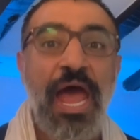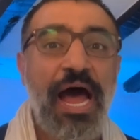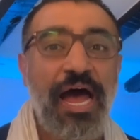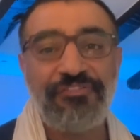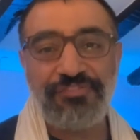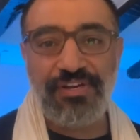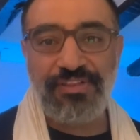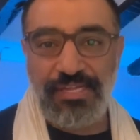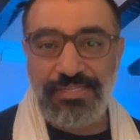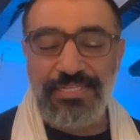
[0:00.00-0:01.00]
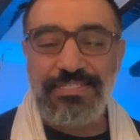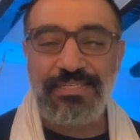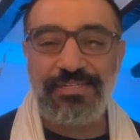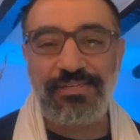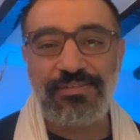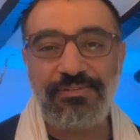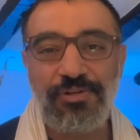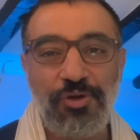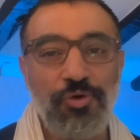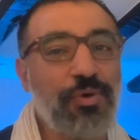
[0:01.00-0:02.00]
After that incident,
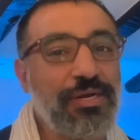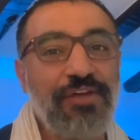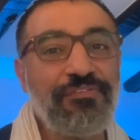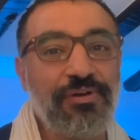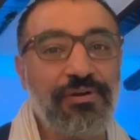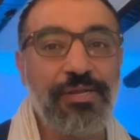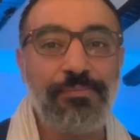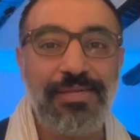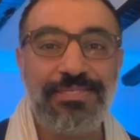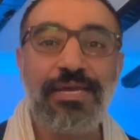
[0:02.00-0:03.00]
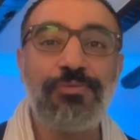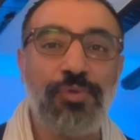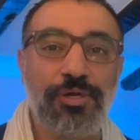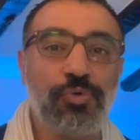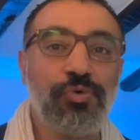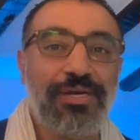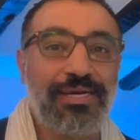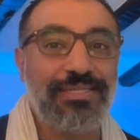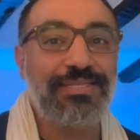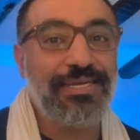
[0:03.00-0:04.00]
whenever he met someone who
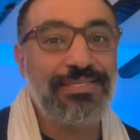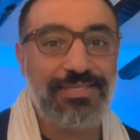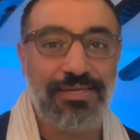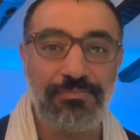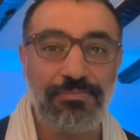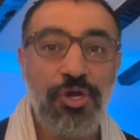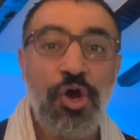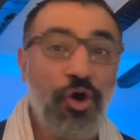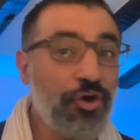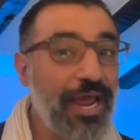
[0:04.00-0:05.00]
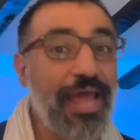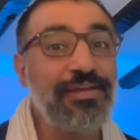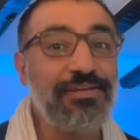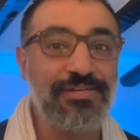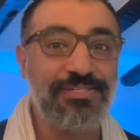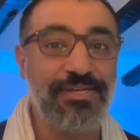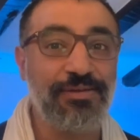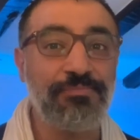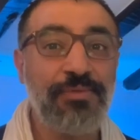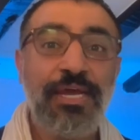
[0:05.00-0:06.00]
irritates him or angers
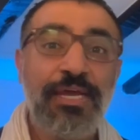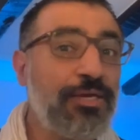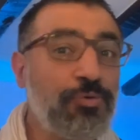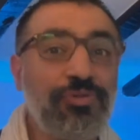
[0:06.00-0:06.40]
him, he would